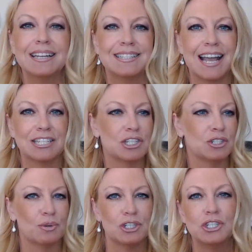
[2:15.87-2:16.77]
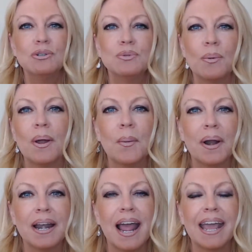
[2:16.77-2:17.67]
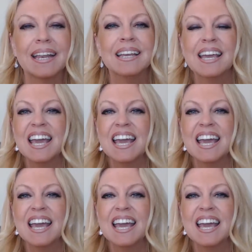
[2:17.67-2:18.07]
attached to what shoes we want to wear tonight.